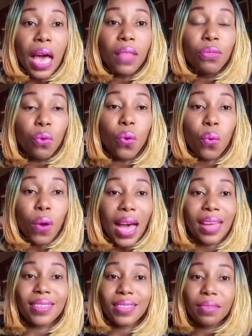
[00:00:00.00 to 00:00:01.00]
know
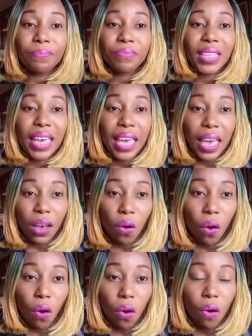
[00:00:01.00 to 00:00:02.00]
as
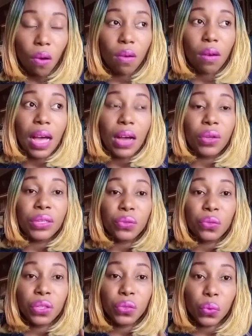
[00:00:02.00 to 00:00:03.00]
eko, according
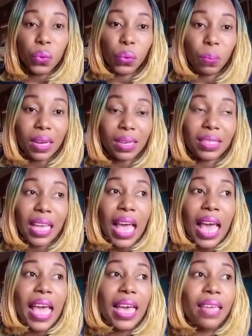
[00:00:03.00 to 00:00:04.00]
to the Yorubas,
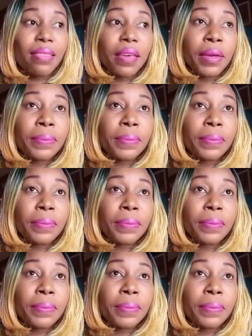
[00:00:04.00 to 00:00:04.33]
and